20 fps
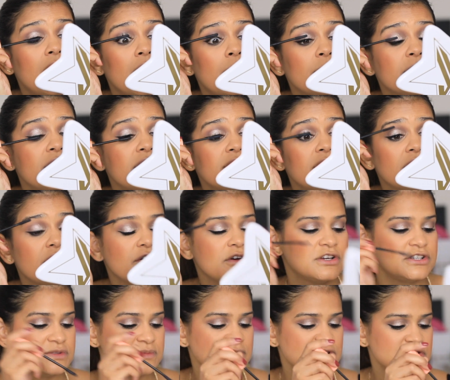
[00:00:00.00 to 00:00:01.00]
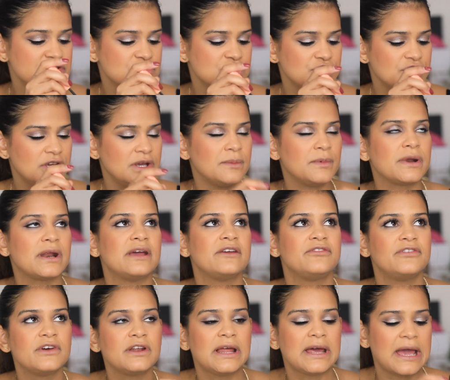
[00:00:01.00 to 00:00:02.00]
up the Christmas tree, but I
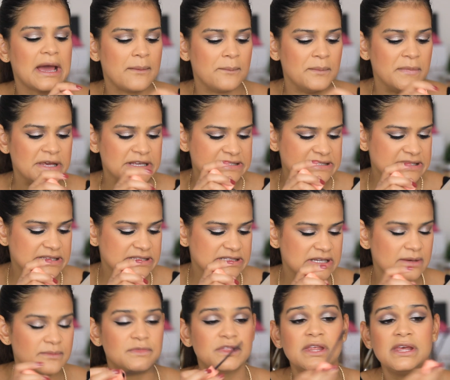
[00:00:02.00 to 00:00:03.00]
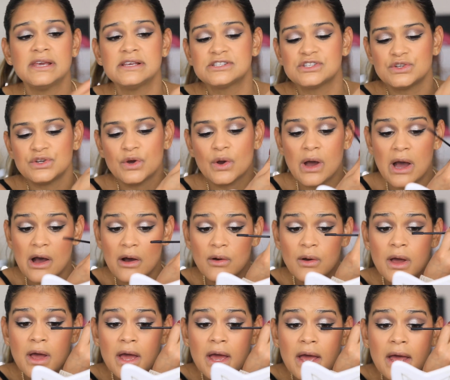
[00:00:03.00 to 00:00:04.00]
feel like I'm missing some things. You know how,
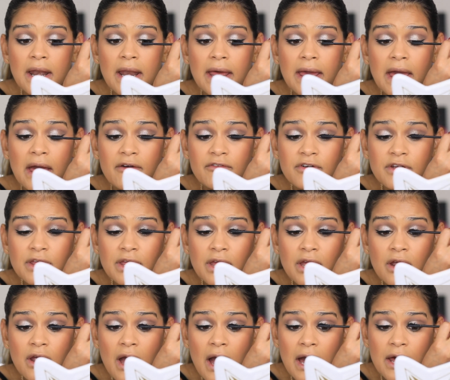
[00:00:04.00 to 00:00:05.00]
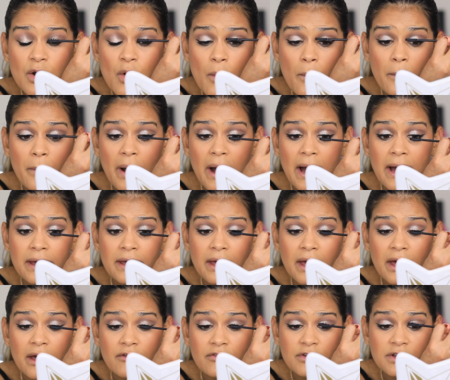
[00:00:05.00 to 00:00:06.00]
like, every year I don't buy
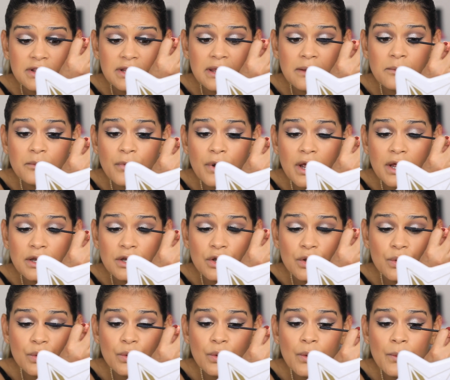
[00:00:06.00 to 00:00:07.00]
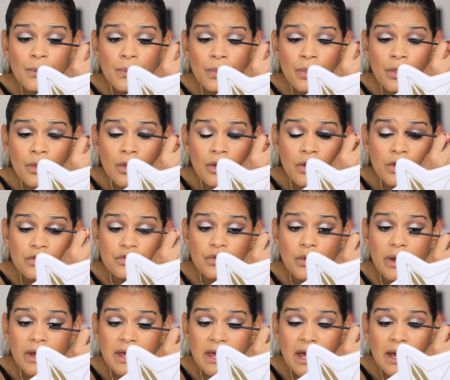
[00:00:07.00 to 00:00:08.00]
everything brand new. So
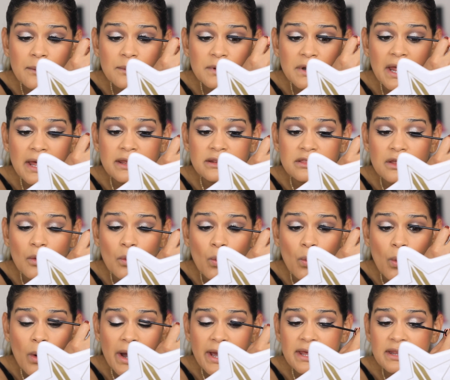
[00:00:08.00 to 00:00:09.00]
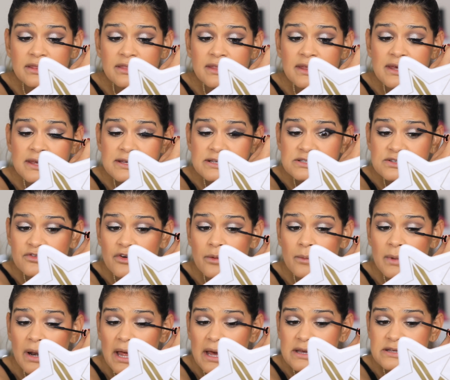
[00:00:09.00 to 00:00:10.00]
I kept, like, the white things
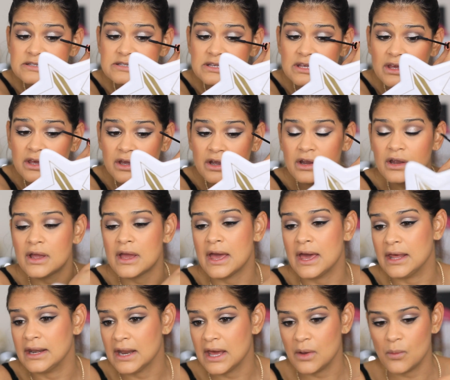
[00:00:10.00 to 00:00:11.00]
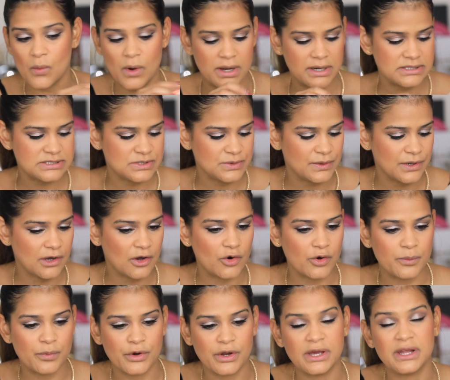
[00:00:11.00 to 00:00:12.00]
from last year, and I wanted to
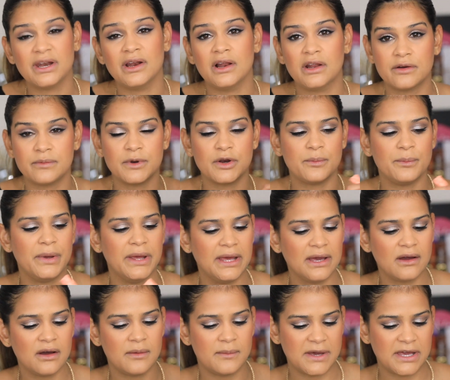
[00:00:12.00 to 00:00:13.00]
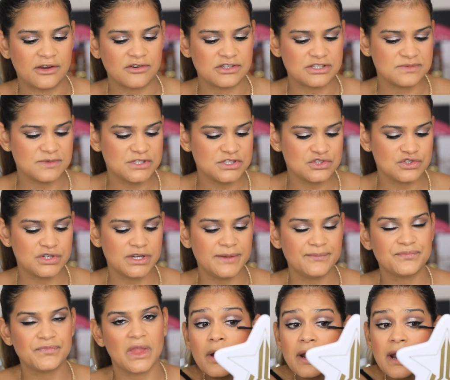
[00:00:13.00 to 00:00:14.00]
incorporate a little bit of pink on my Christmas tree.
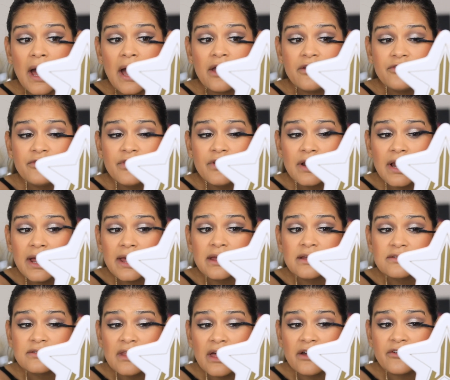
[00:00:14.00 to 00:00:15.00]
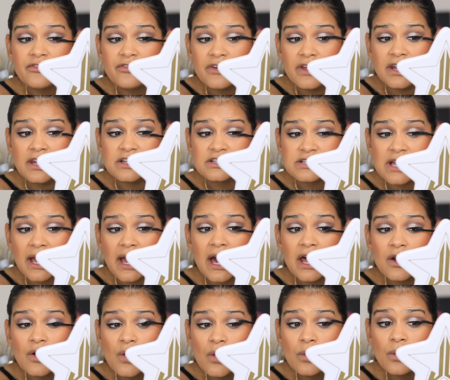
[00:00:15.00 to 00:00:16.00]
But I feel like it's not finished. Like, I
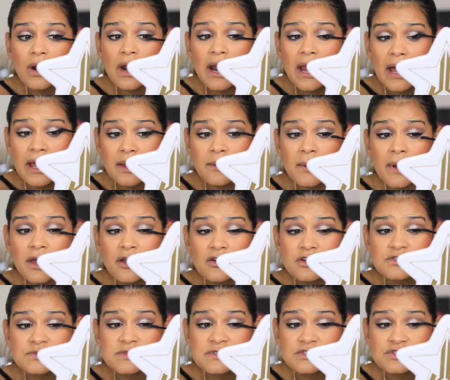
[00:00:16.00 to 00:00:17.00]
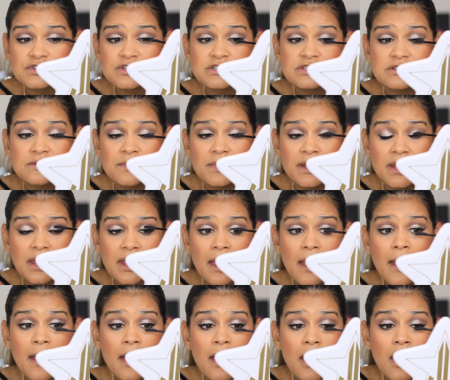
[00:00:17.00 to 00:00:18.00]
don't like my Christmas tree to be
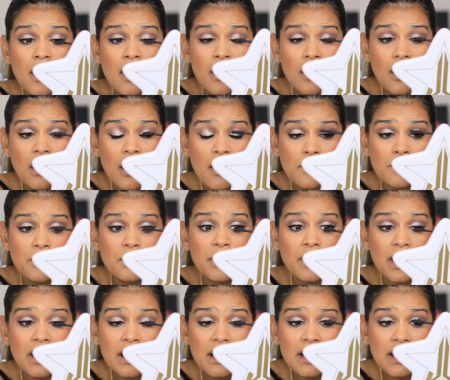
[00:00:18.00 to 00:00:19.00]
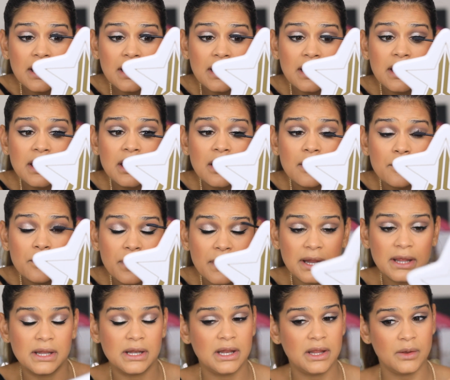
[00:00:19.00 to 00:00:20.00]

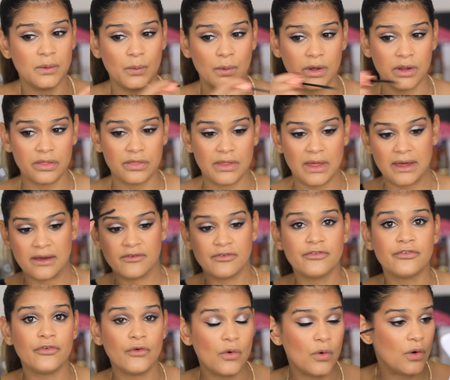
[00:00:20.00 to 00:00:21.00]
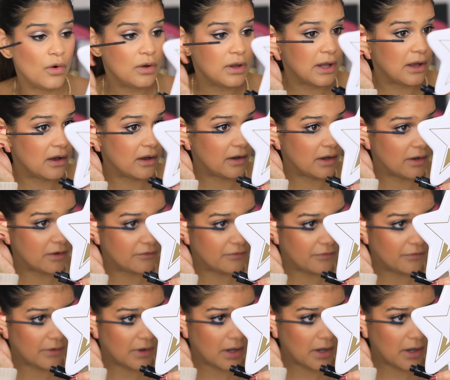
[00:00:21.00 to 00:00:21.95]
completely with, like, full of